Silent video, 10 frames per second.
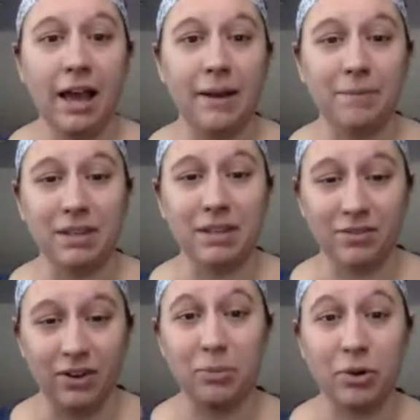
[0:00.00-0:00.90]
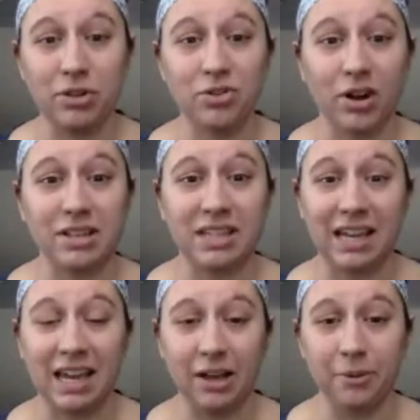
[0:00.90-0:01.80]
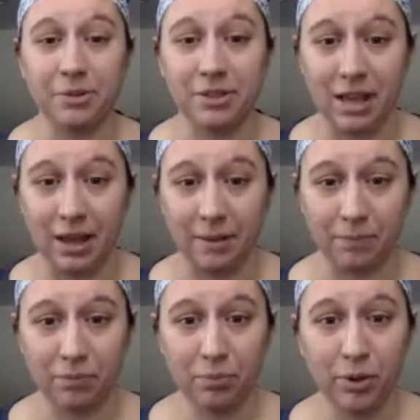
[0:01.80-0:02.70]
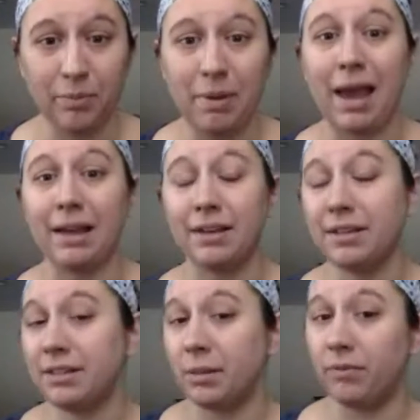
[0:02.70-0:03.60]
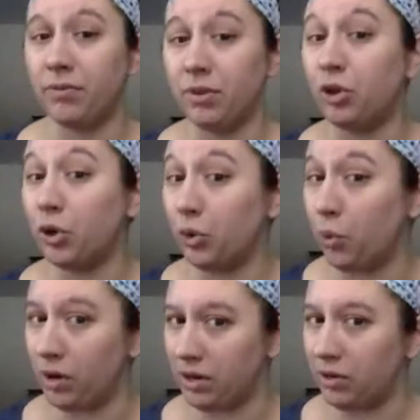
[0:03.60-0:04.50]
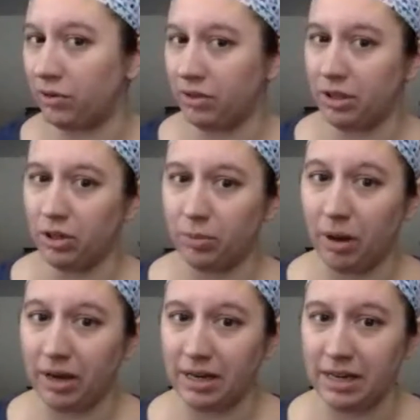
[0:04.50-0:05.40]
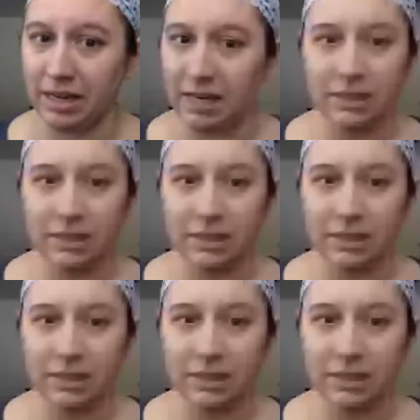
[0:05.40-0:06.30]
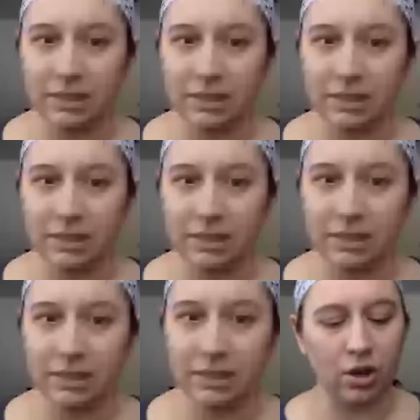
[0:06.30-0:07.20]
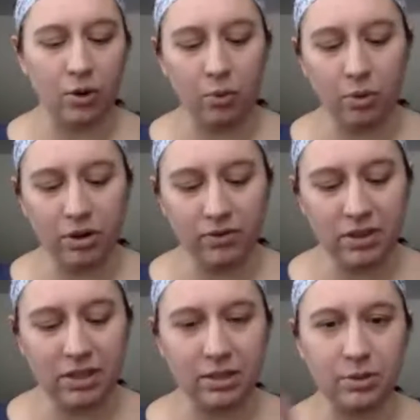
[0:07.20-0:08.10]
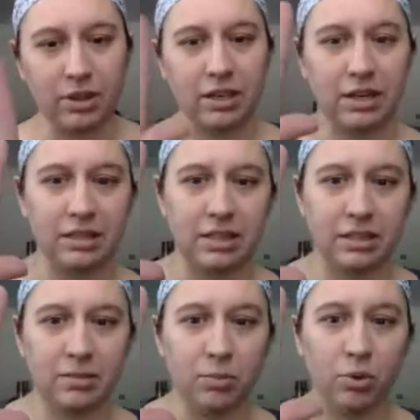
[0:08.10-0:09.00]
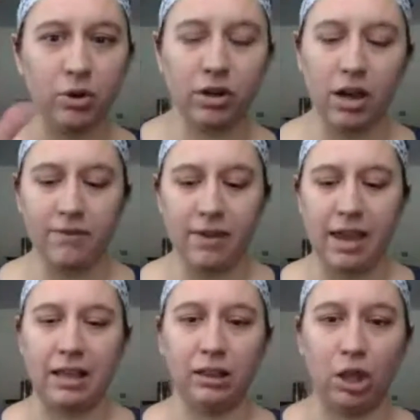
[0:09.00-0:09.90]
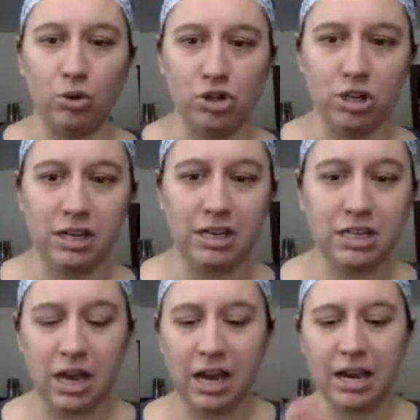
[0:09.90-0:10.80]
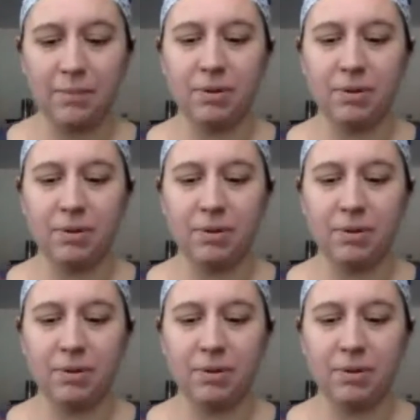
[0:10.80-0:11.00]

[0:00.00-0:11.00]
It's very moisturizing. It helps put back some of the good oil that your body needs, your face needs. So one of the things with it is it's more of a lotiony type.